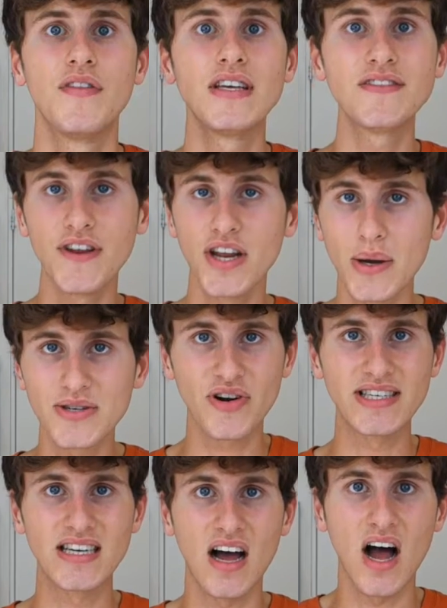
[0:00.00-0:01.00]
This video is
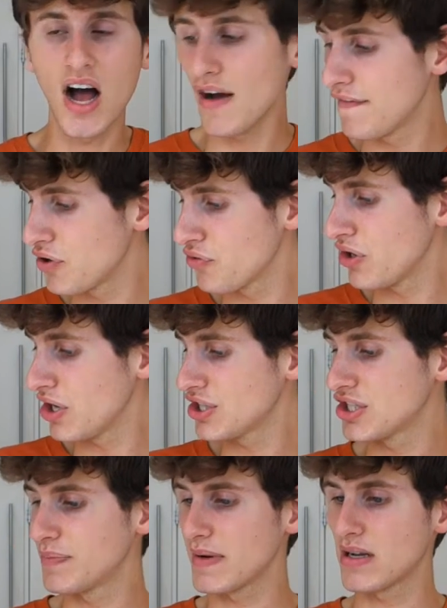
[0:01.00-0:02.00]
rated R for
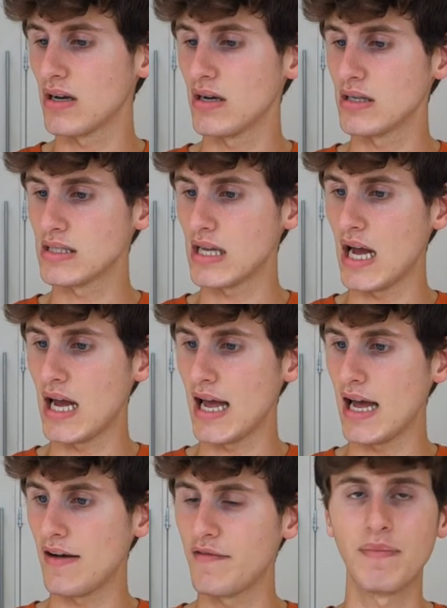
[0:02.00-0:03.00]
rushed because I
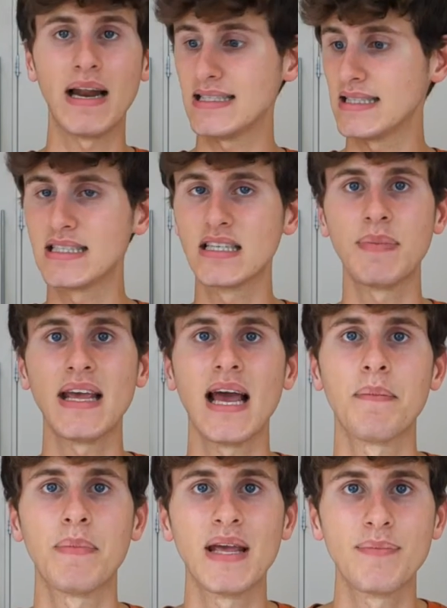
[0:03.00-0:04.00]
have places to be
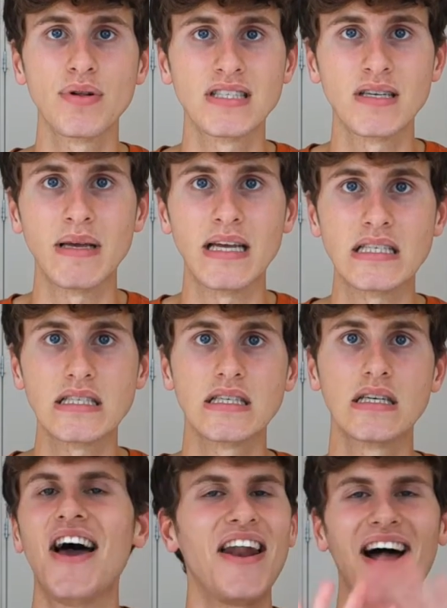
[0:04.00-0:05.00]
and people to meet.
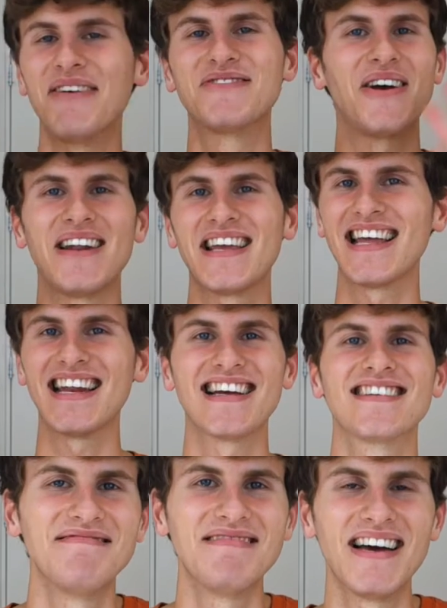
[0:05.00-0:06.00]
No, I'm totally
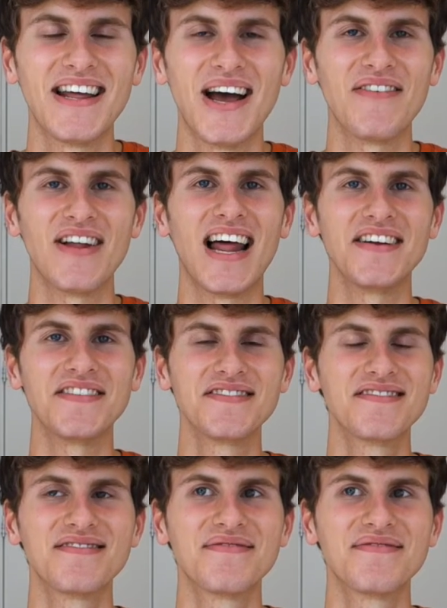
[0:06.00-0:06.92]
kidding. I don't have a life.